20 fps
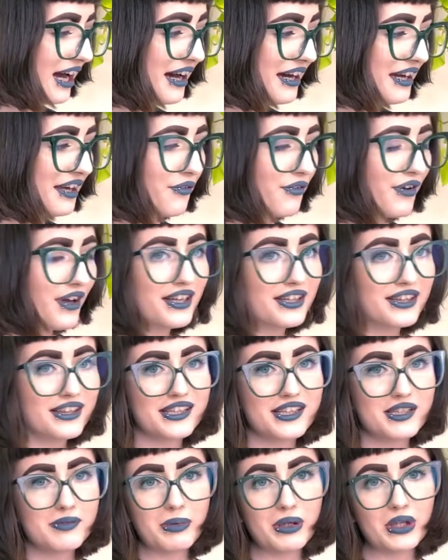I have had
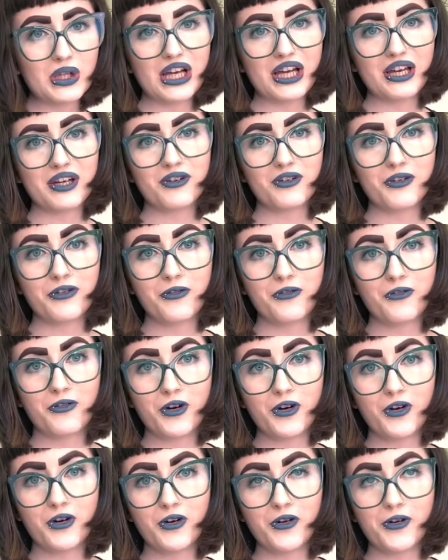this plant
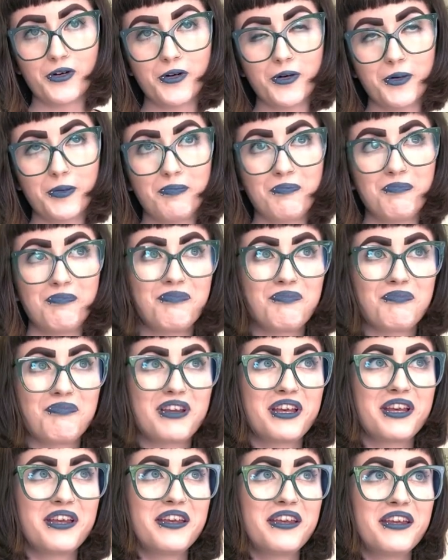for
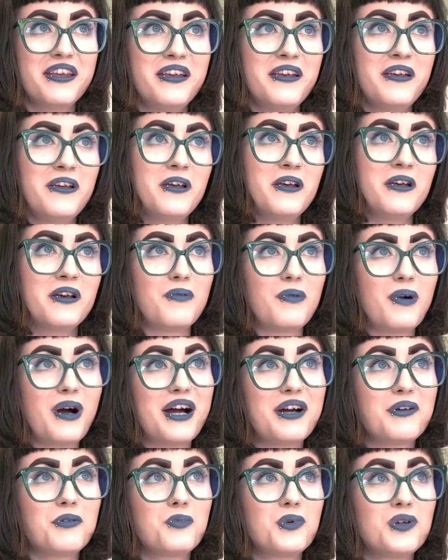
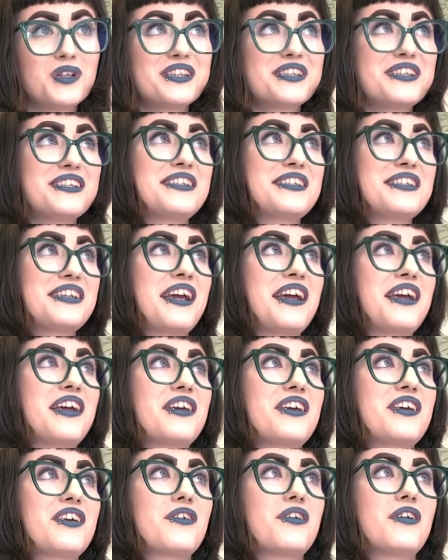I want to
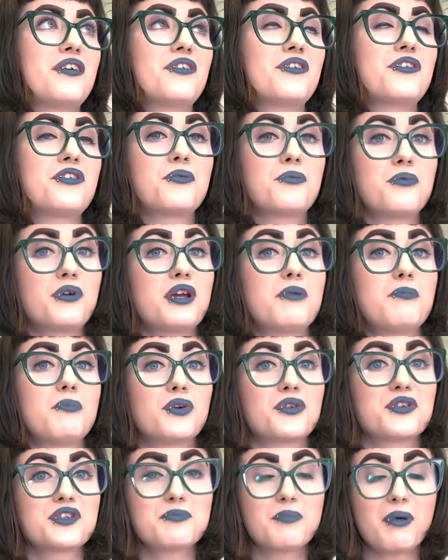say three
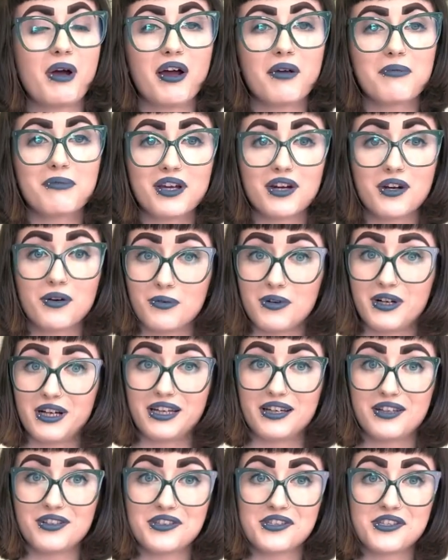months, but I'm gonna
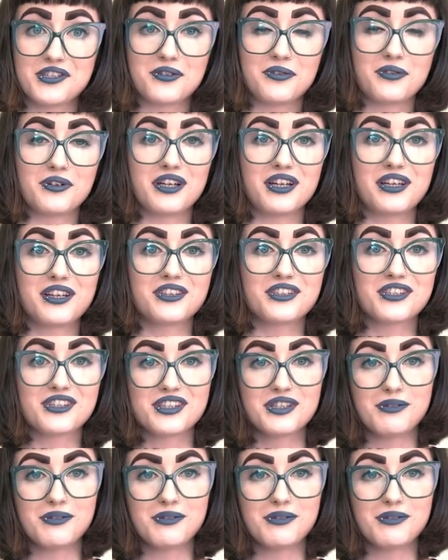write it on the screen just